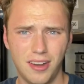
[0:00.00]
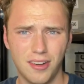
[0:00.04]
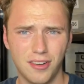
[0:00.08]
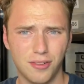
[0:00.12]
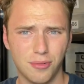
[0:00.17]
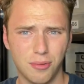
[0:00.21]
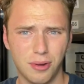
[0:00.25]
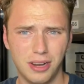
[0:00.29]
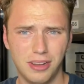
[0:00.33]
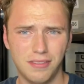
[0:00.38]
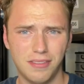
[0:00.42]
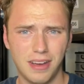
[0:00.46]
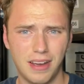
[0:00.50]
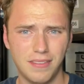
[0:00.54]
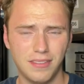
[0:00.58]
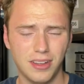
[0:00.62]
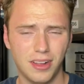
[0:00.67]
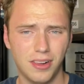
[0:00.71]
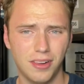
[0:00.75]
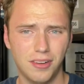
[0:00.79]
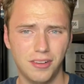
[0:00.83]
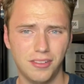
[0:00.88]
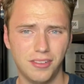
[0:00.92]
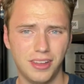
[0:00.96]
or
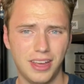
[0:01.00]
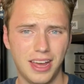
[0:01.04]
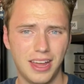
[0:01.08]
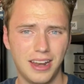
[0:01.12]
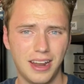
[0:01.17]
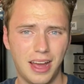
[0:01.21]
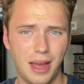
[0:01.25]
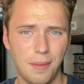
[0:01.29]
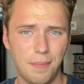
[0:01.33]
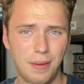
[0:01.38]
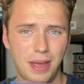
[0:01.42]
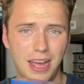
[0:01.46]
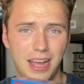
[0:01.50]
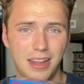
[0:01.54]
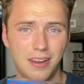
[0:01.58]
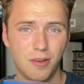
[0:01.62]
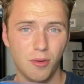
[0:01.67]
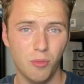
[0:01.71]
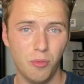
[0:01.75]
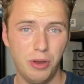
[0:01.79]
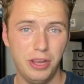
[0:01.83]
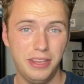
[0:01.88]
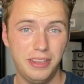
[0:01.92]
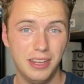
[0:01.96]
$25. Again, I paid
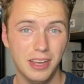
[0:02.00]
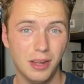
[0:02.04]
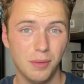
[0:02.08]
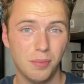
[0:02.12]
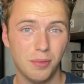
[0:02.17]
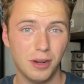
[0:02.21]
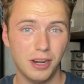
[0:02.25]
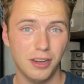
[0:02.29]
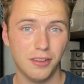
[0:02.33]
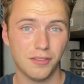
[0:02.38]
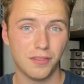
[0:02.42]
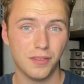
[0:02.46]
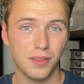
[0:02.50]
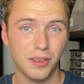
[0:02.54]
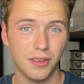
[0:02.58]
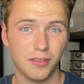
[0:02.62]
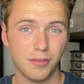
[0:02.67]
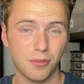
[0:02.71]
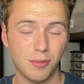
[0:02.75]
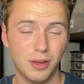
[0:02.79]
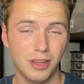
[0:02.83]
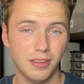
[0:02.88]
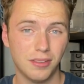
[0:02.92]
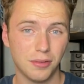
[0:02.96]
retail price for
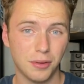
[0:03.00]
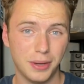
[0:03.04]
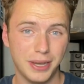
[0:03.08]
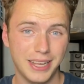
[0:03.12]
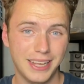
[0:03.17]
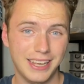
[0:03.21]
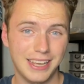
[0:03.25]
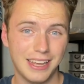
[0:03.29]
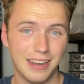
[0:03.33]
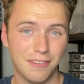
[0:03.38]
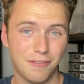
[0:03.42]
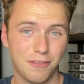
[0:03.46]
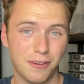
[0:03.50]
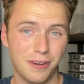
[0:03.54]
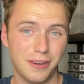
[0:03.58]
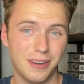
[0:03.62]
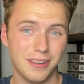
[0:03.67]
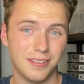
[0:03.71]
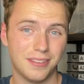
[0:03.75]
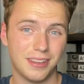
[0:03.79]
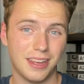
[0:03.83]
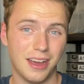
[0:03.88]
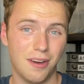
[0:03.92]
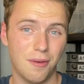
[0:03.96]
this one, so I didn't get it for a
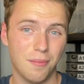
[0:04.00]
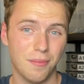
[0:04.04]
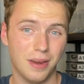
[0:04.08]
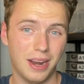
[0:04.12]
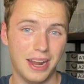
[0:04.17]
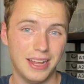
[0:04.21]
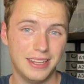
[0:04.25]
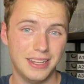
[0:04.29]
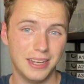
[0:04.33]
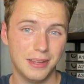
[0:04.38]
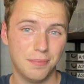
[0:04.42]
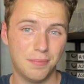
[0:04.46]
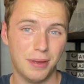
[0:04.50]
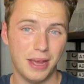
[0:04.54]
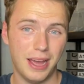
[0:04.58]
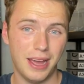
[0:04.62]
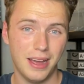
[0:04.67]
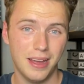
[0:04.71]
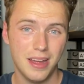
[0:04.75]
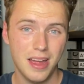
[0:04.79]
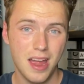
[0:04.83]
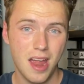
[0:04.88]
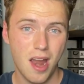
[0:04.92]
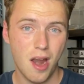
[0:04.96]
discount, but I did
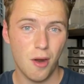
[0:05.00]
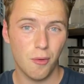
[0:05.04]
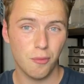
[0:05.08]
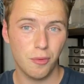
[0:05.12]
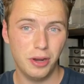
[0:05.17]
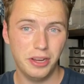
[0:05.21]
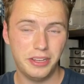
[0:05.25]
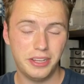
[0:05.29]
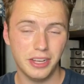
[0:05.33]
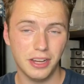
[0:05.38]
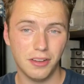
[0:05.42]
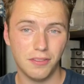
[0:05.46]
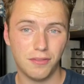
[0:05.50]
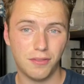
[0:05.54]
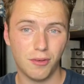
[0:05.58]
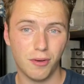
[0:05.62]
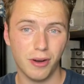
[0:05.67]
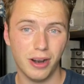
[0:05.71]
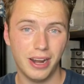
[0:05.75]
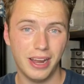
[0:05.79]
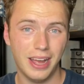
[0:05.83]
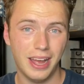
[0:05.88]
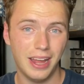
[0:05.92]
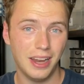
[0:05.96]
pay retail
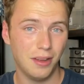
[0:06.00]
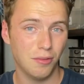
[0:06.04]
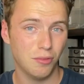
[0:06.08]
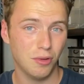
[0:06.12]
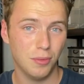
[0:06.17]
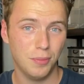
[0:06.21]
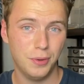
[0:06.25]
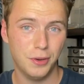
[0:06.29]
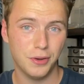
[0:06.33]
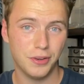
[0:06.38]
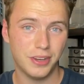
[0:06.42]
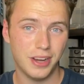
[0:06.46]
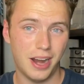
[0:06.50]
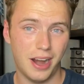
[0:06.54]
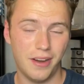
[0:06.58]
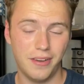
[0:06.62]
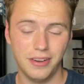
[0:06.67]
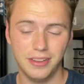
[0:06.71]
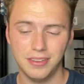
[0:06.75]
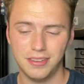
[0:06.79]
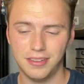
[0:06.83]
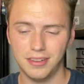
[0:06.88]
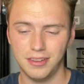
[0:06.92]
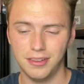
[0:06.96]
for it, and it will be
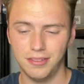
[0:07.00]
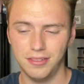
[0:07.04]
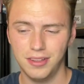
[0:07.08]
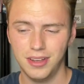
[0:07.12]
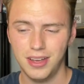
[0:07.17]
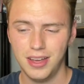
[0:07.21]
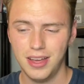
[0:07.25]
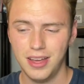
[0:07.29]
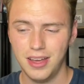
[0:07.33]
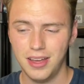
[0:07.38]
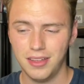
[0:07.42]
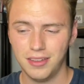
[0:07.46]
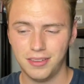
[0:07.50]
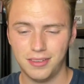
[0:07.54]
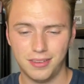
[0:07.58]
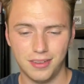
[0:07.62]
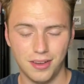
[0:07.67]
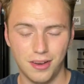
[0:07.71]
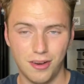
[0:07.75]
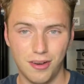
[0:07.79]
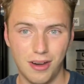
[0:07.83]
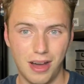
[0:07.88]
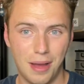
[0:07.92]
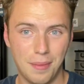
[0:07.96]
retiring soon.
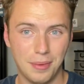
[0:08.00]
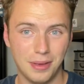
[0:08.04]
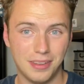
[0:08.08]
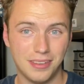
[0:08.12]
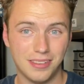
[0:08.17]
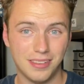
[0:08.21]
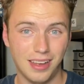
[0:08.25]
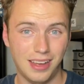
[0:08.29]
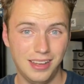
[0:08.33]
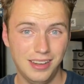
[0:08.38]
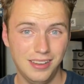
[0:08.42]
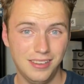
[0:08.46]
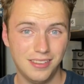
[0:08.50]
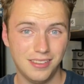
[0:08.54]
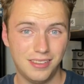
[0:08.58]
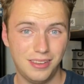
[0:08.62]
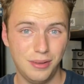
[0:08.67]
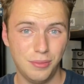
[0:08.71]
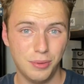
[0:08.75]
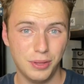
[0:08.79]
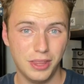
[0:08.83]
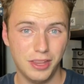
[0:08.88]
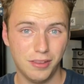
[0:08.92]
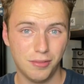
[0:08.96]
So I'm excited to
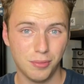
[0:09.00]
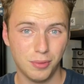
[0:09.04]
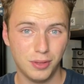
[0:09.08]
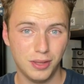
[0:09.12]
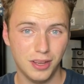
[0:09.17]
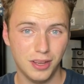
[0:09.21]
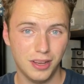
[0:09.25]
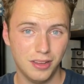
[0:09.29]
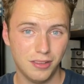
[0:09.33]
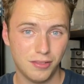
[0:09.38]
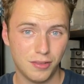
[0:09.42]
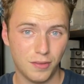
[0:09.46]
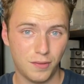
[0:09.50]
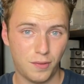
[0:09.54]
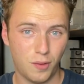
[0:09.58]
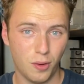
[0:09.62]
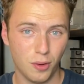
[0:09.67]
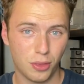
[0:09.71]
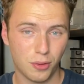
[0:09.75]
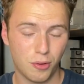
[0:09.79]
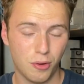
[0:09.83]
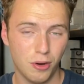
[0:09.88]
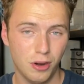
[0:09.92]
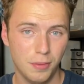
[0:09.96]
see what this one does for
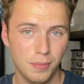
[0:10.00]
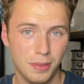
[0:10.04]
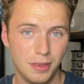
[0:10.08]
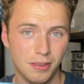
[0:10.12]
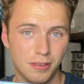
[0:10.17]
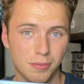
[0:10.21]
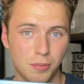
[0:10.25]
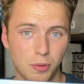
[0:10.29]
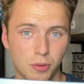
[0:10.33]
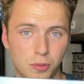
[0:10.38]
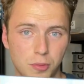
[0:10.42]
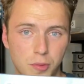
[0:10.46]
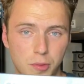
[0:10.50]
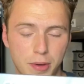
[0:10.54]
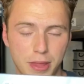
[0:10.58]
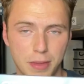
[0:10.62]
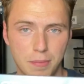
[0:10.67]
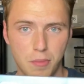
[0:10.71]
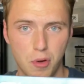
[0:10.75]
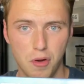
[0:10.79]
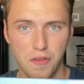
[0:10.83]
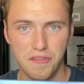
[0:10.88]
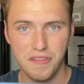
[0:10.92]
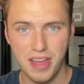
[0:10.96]
fourth quarter, but this is supposed to be one of the
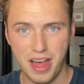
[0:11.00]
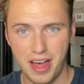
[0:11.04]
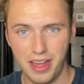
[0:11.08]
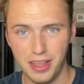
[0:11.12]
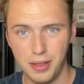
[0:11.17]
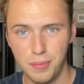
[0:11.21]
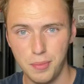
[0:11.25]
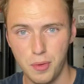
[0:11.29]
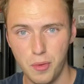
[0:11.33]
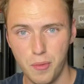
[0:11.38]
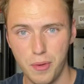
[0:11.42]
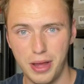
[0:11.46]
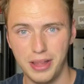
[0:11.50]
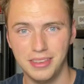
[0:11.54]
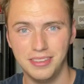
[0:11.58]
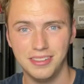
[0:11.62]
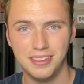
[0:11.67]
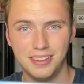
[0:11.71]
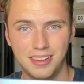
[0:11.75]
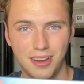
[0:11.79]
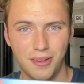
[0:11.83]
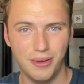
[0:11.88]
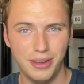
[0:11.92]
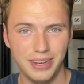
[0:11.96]
more valuable
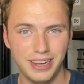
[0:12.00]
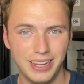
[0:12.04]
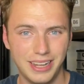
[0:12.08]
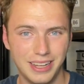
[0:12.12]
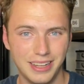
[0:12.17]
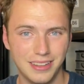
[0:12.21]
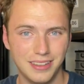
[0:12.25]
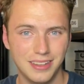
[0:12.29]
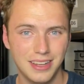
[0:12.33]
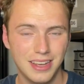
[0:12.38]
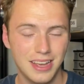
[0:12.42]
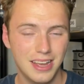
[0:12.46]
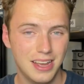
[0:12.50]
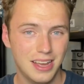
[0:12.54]
ones going in